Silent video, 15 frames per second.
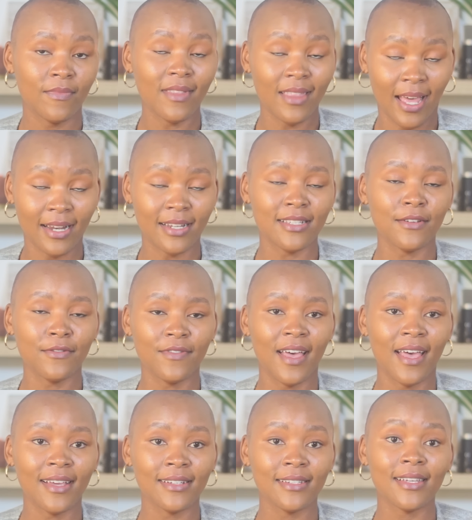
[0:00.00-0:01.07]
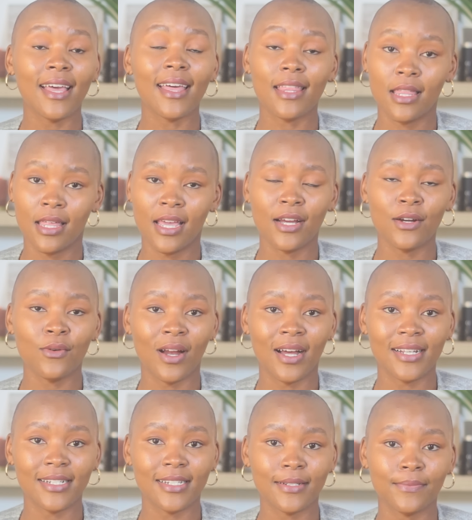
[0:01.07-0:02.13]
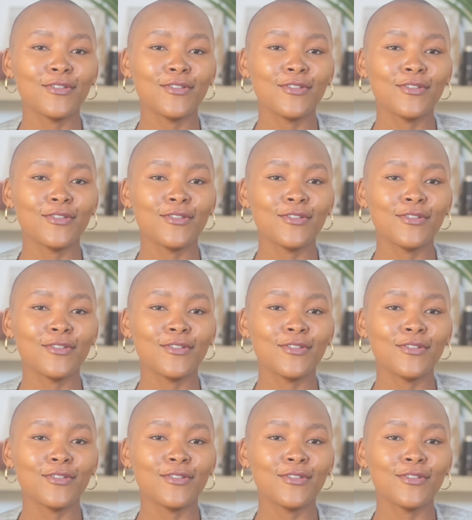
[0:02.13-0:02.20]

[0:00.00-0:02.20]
That is a fact. They are right.